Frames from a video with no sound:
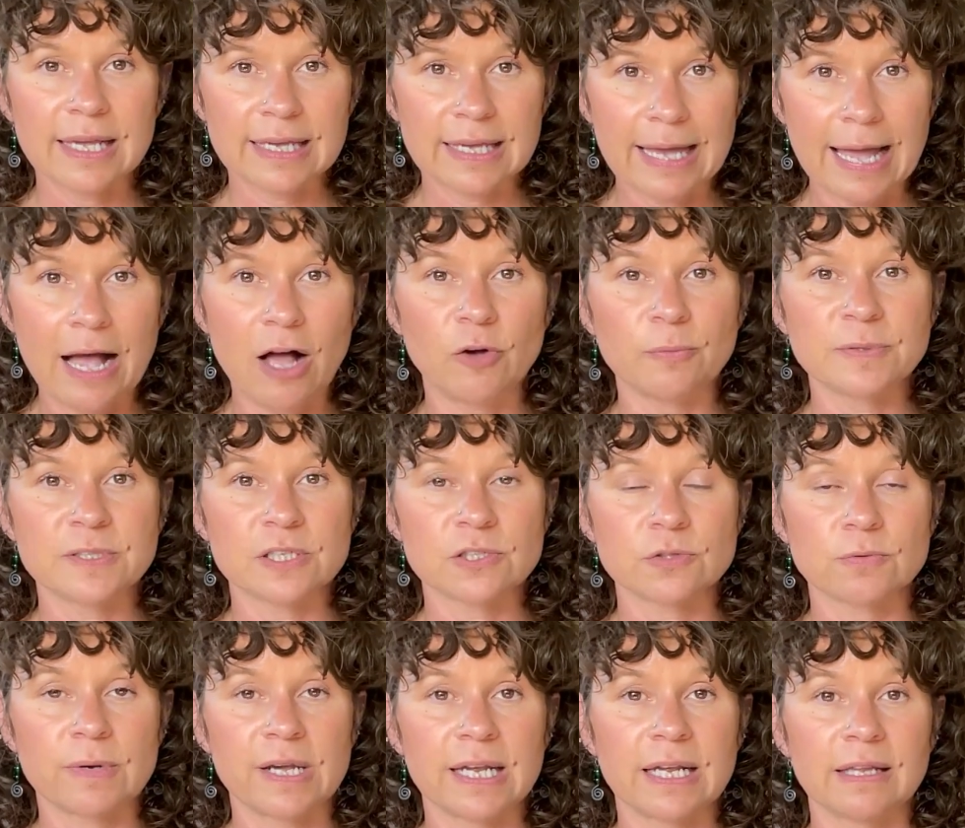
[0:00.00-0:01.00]
helps us
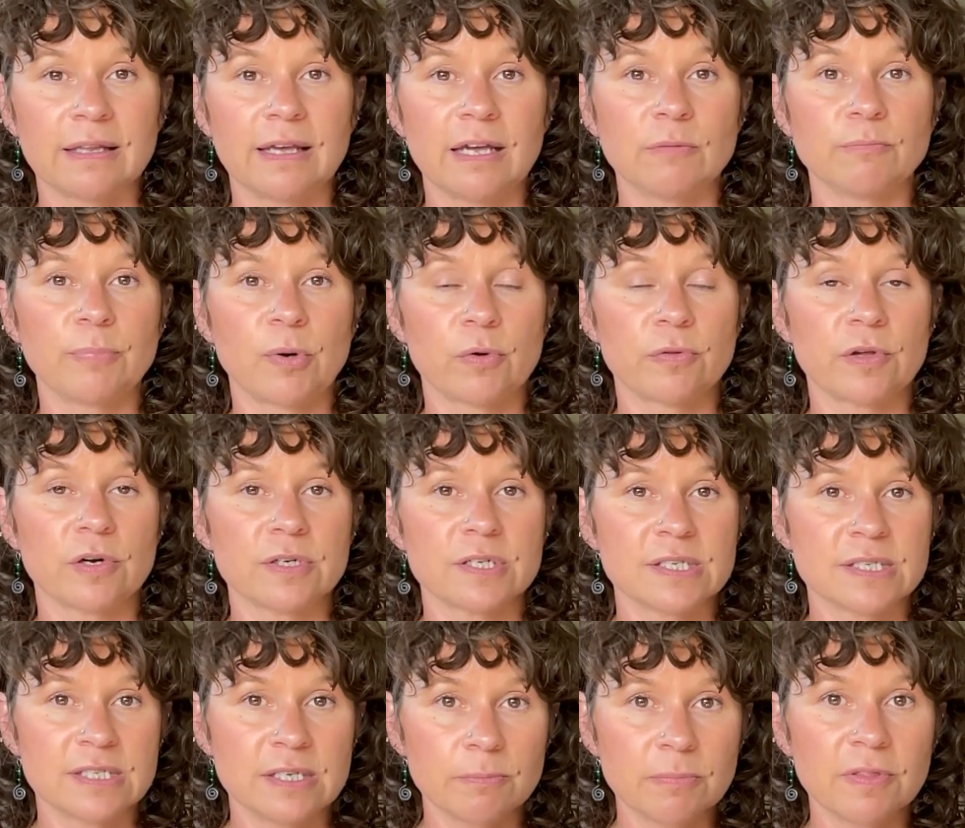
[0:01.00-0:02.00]
regulate both our
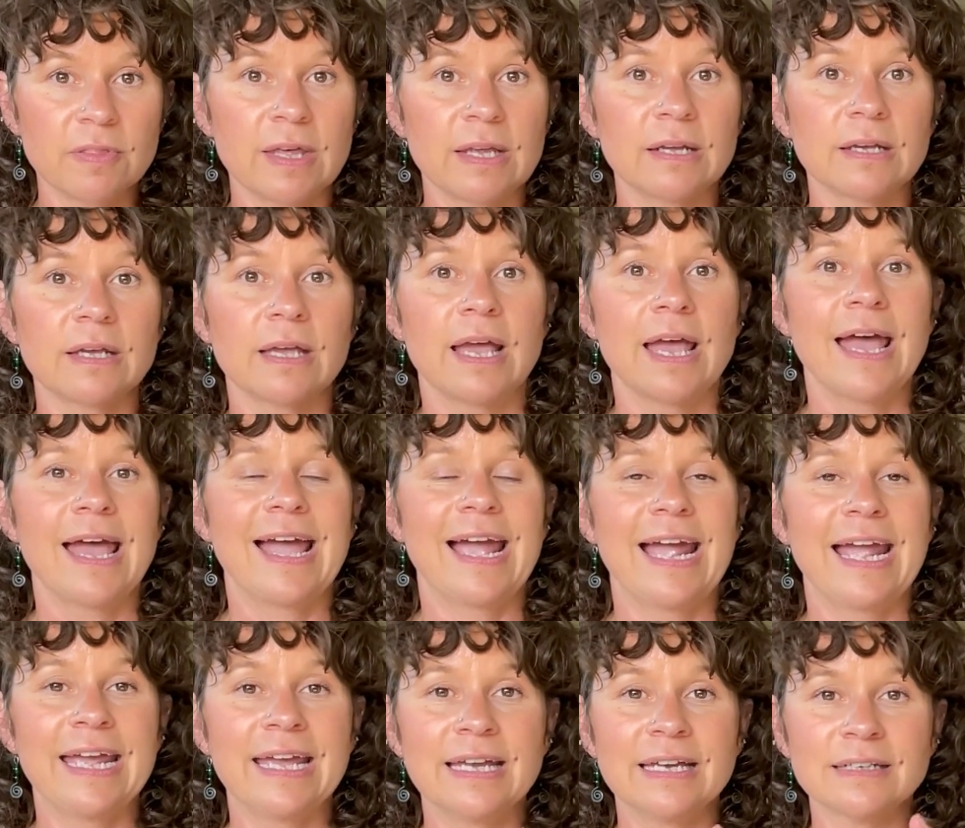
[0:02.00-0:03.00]
sympathetic
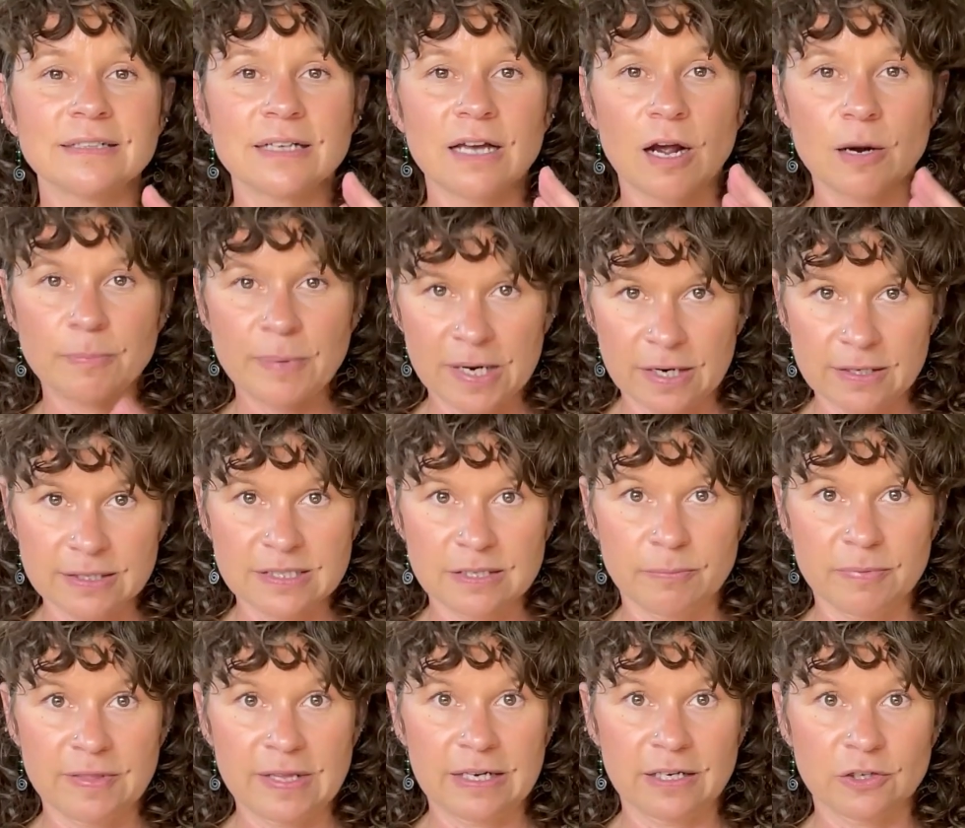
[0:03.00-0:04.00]
and our
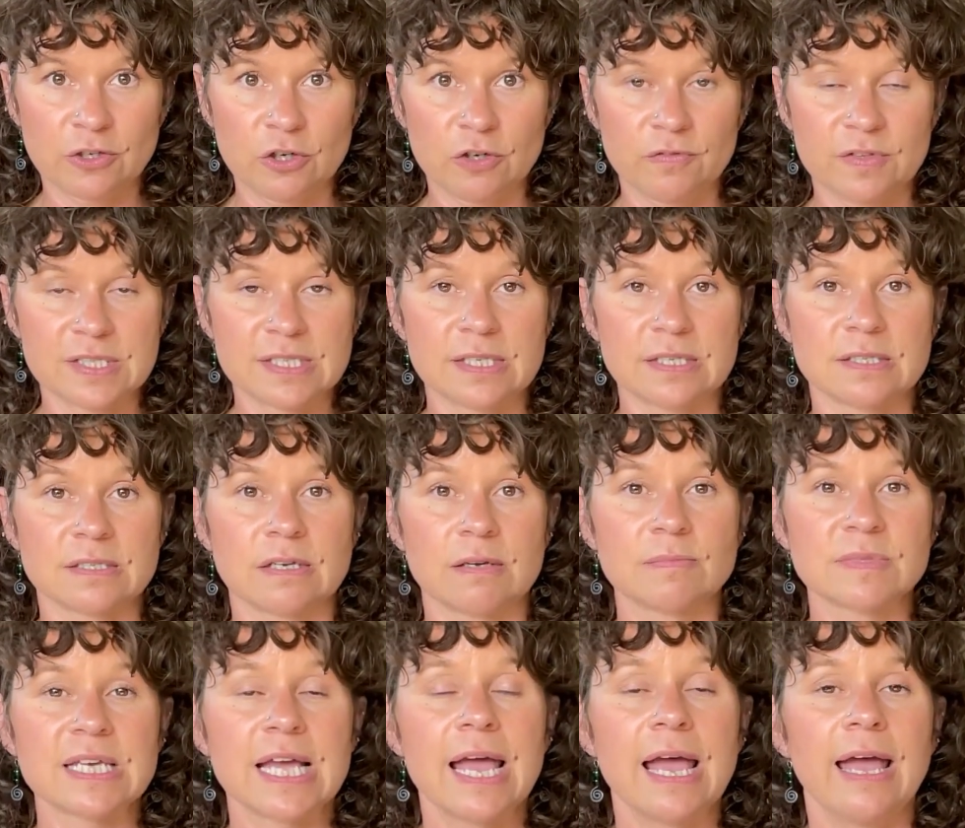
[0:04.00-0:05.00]
parasympathetic nervous
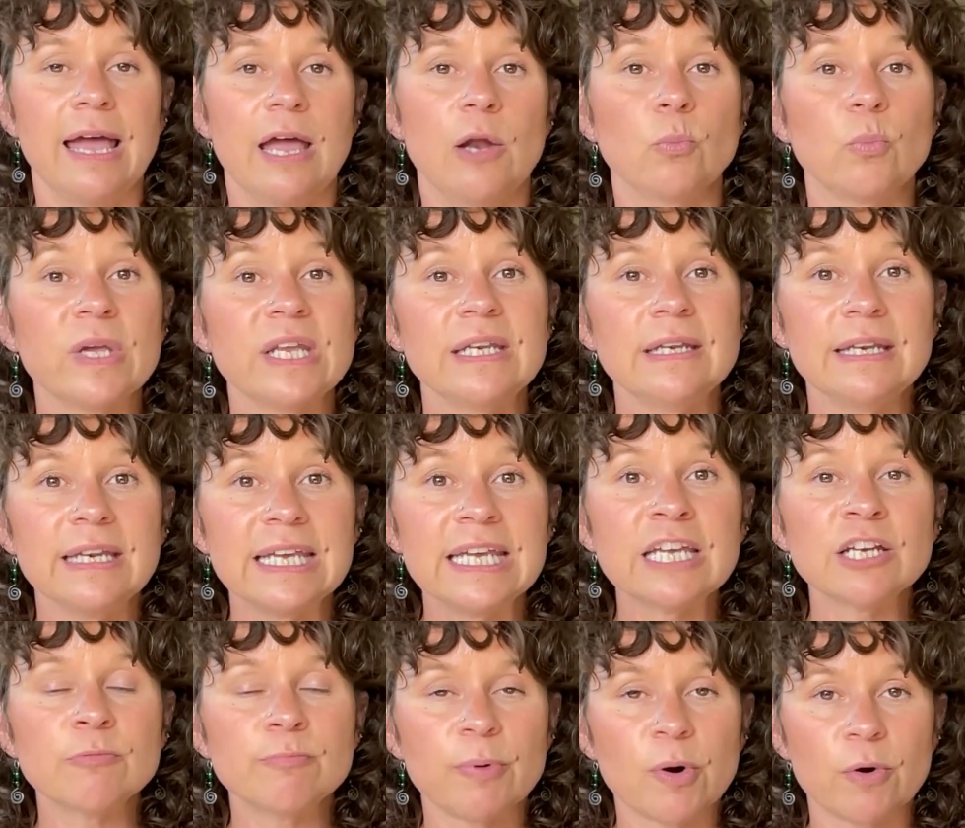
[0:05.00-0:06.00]
systems. And we
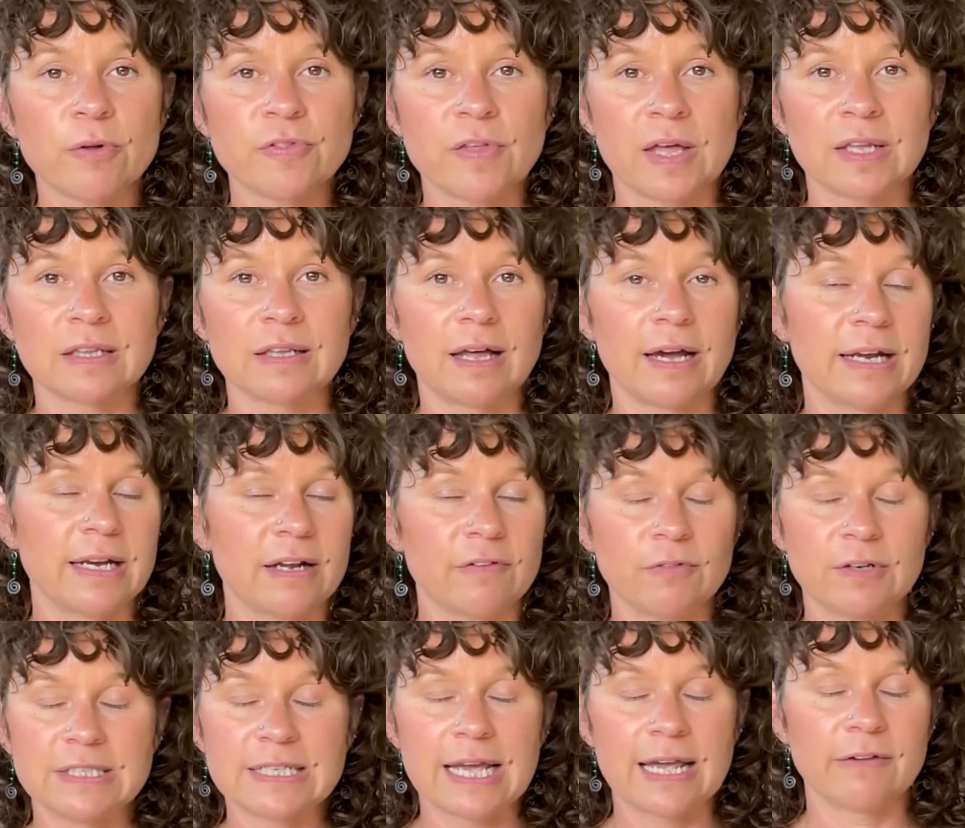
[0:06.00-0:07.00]
need both online
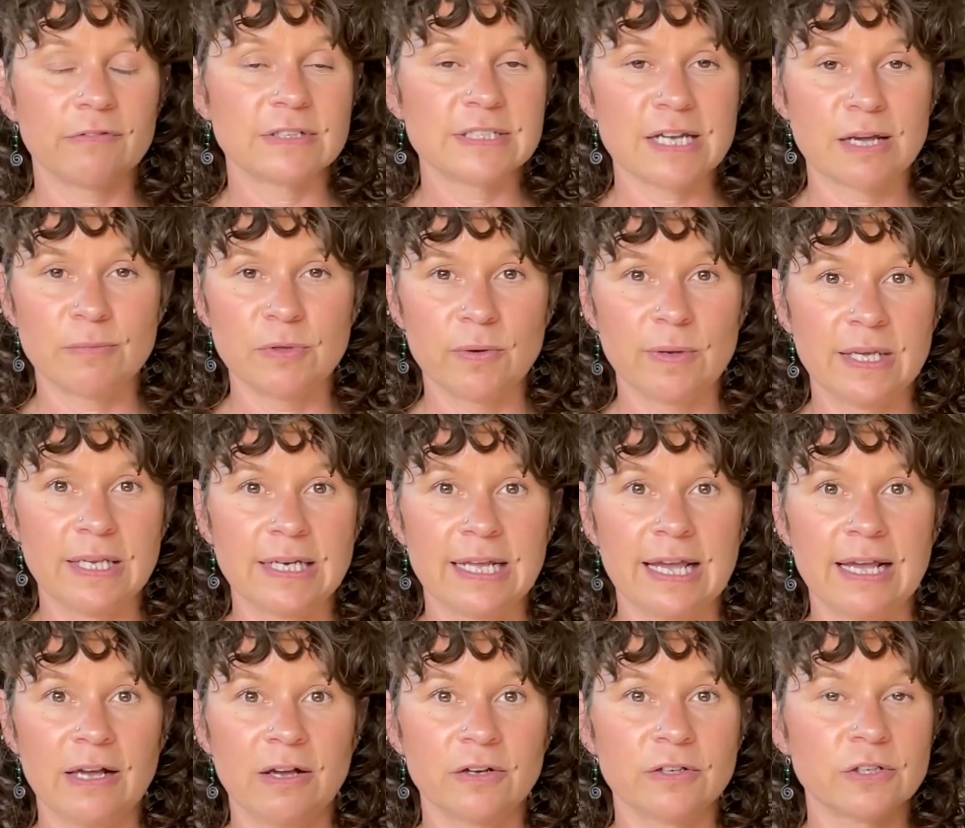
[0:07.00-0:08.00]
every day. Every time you
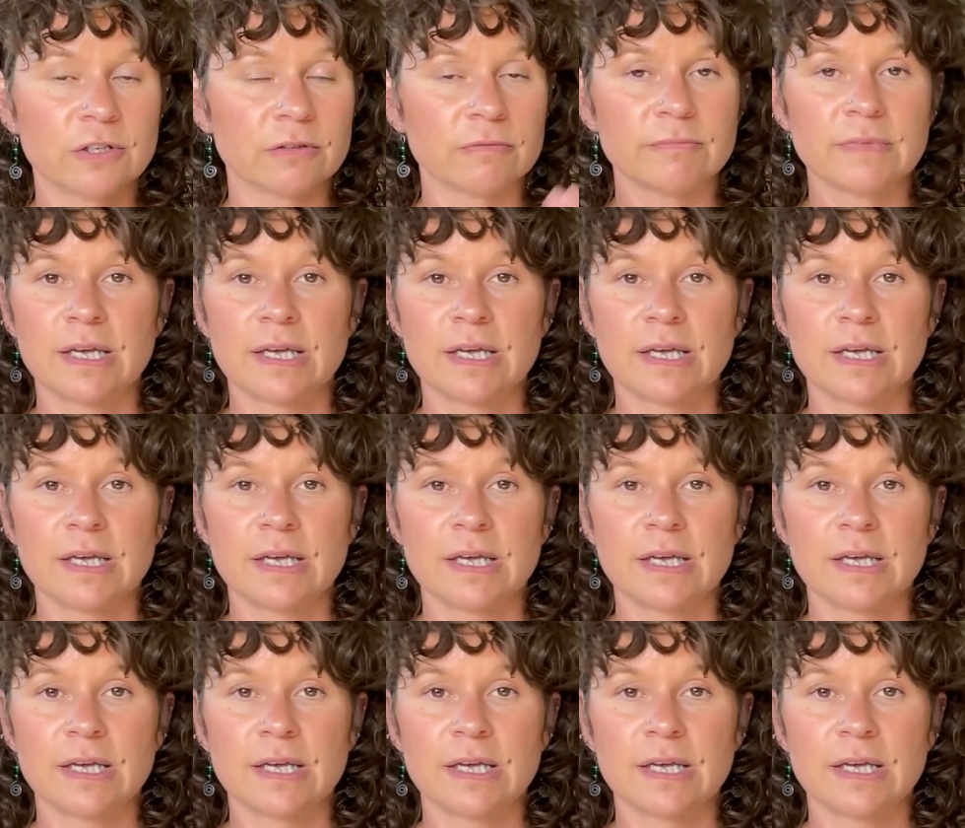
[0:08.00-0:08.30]
inhale, you're